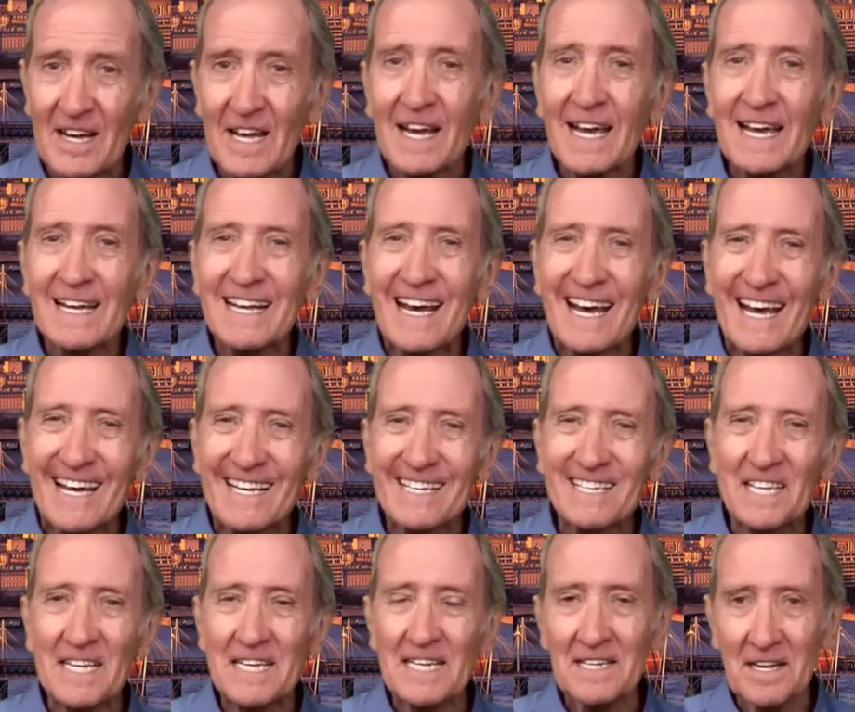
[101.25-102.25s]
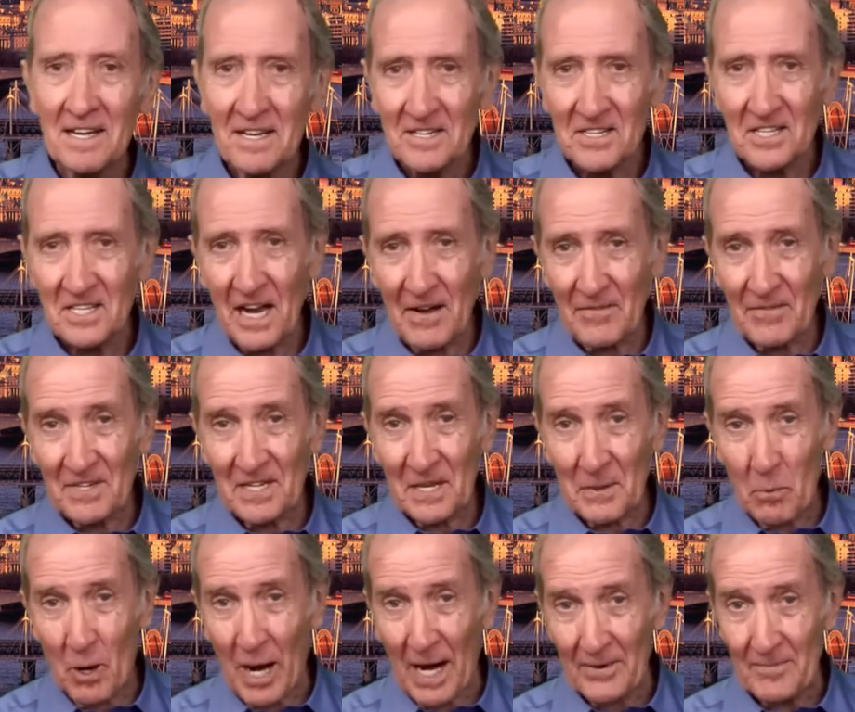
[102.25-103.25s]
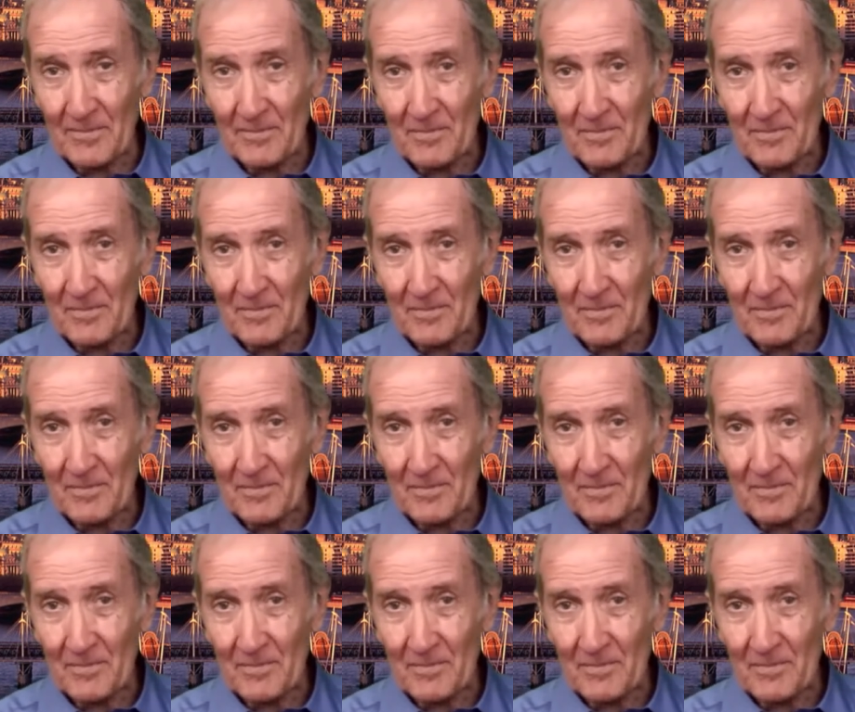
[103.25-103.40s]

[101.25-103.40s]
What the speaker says: in 1871.